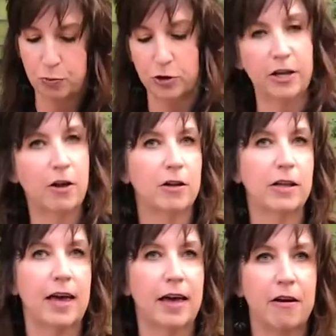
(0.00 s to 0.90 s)
Put it all
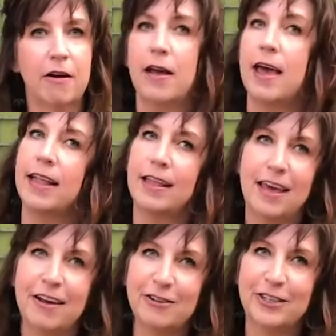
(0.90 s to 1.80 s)
together, and
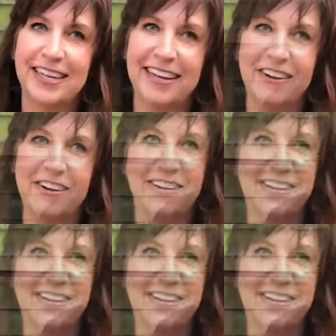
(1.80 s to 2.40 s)
here's dinner.